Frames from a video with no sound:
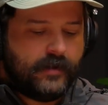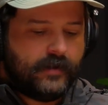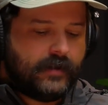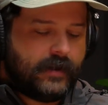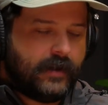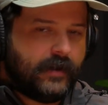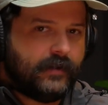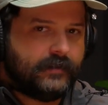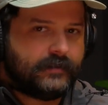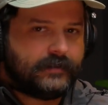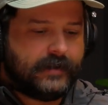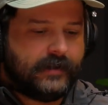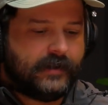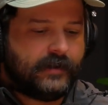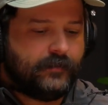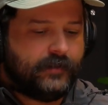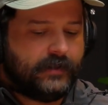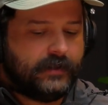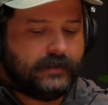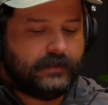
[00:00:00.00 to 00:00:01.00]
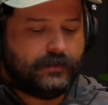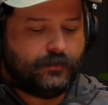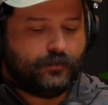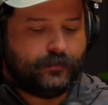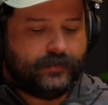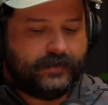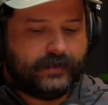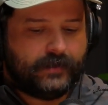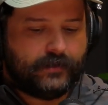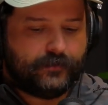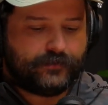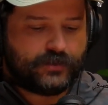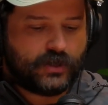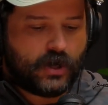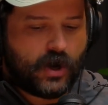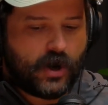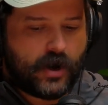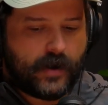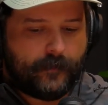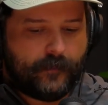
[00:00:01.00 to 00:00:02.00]
has taken me a little bit of
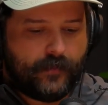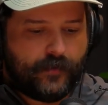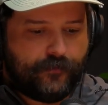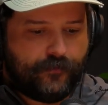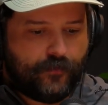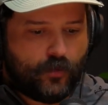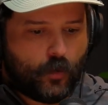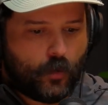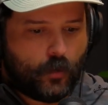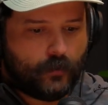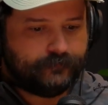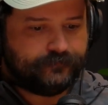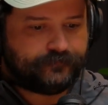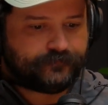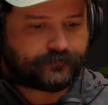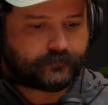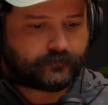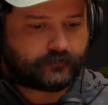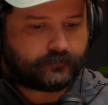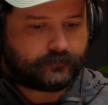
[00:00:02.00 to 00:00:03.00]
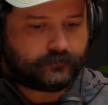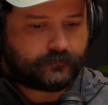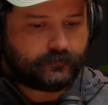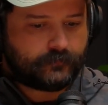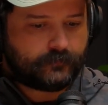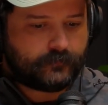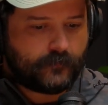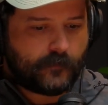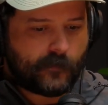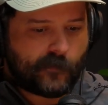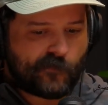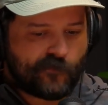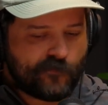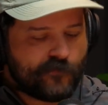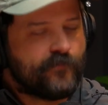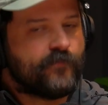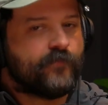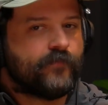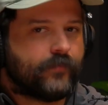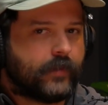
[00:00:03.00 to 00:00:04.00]
time before.
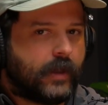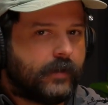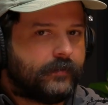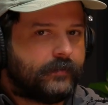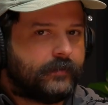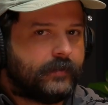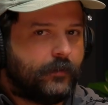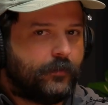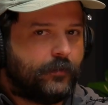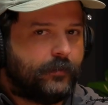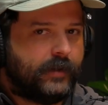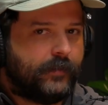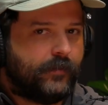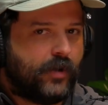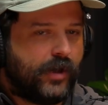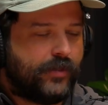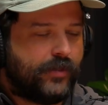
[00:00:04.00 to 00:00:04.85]
That would be my